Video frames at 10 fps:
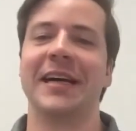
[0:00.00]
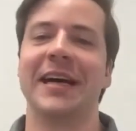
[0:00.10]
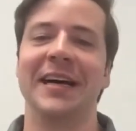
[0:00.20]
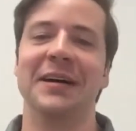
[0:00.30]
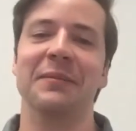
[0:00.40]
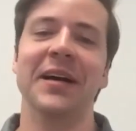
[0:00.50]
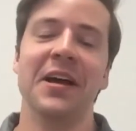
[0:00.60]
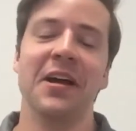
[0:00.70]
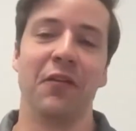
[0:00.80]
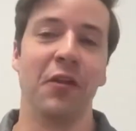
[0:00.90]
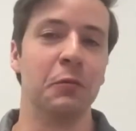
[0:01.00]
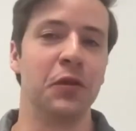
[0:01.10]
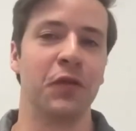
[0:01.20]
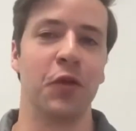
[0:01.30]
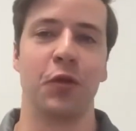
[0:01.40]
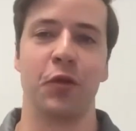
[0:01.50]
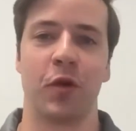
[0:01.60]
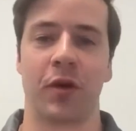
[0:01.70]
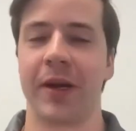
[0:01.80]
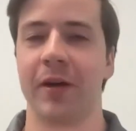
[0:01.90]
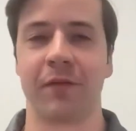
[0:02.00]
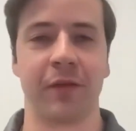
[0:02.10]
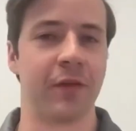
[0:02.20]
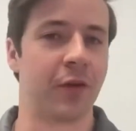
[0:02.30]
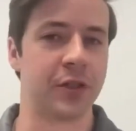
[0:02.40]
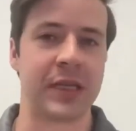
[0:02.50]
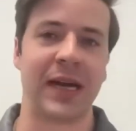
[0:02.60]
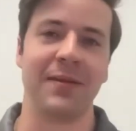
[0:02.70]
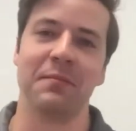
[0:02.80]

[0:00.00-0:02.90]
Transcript: Um, for those of you who are here for the first time,